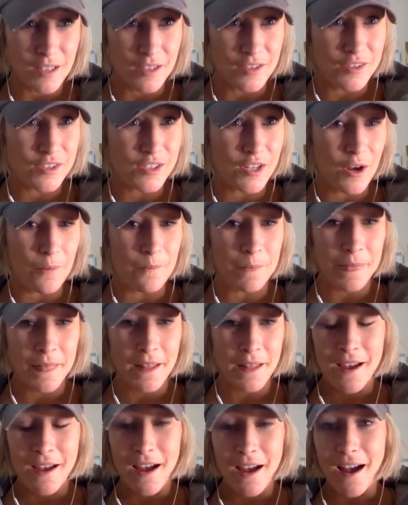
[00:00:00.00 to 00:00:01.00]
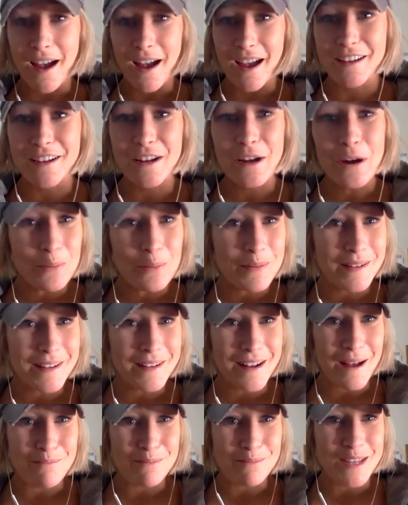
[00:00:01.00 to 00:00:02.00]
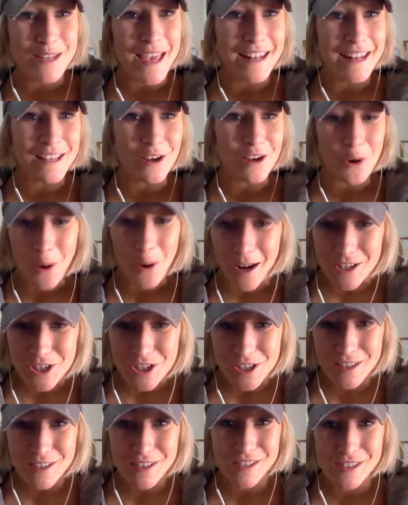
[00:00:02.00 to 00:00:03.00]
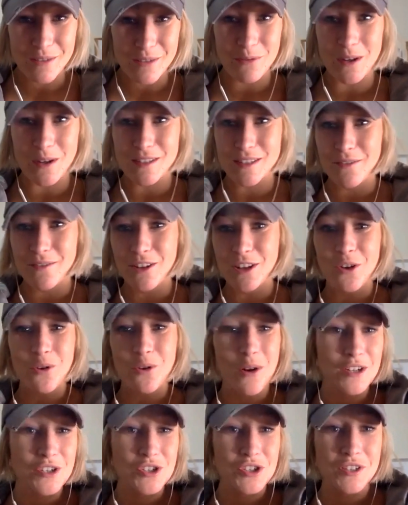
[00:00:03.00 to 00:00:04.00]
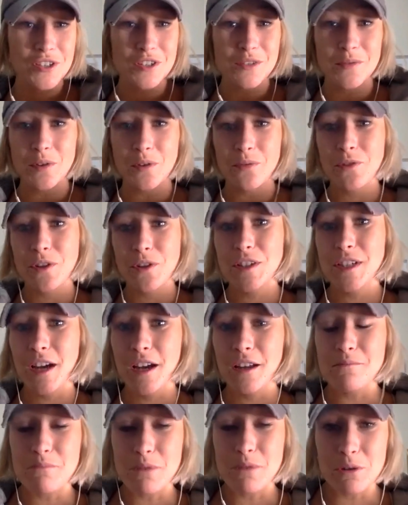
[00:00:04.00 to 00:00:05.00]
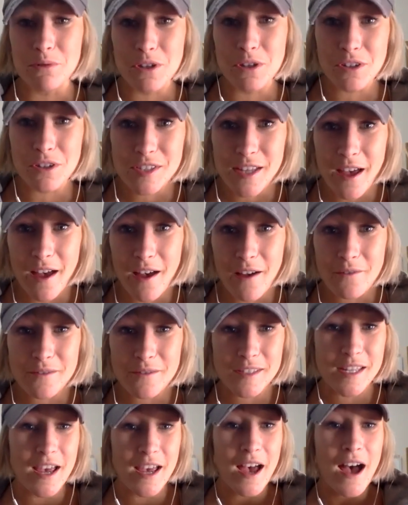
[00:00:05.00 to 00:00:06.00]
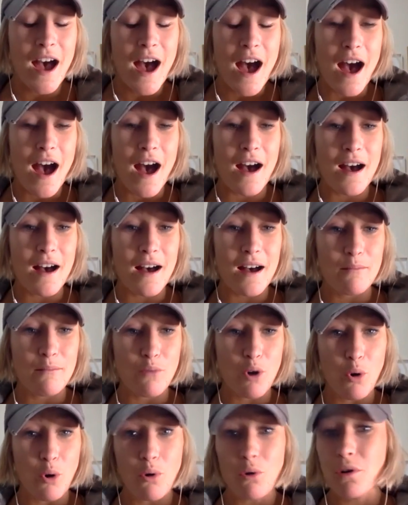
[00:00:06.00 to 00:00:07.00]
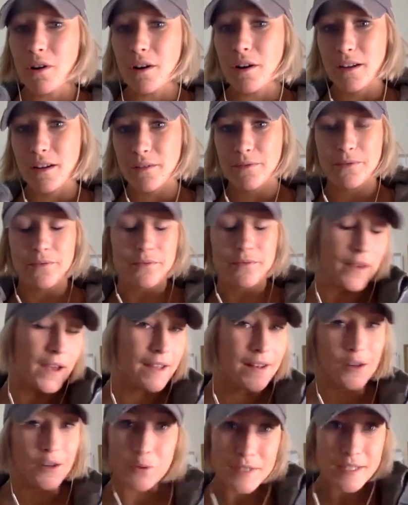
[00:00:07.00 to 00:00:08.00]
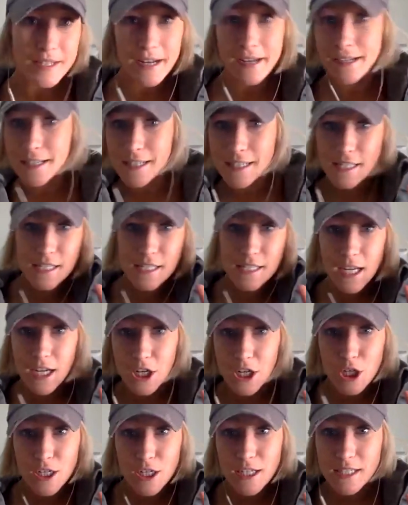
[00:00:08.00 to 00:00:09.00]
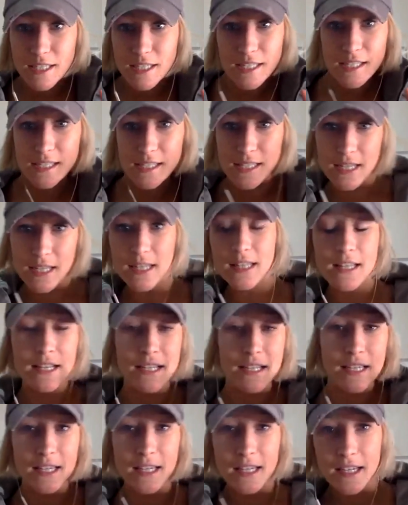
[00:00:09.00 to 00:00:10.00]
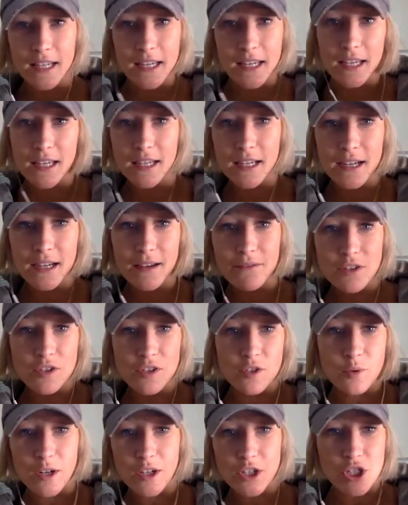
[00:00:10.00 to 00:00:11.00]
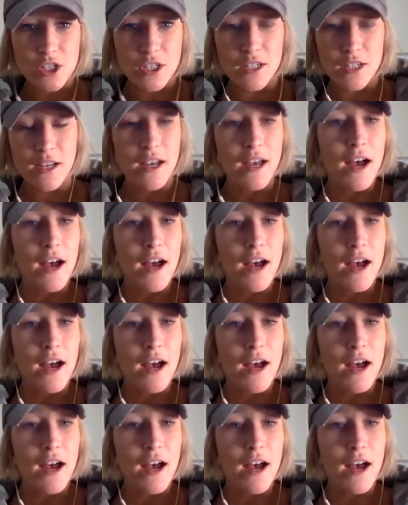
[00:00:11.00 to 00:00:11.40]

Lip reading: So I'm going to open it up to any questions. If you guys have any questions, feel free to unmute yourselves. Or if I know it's kind of scary to say like, hey, I have this question.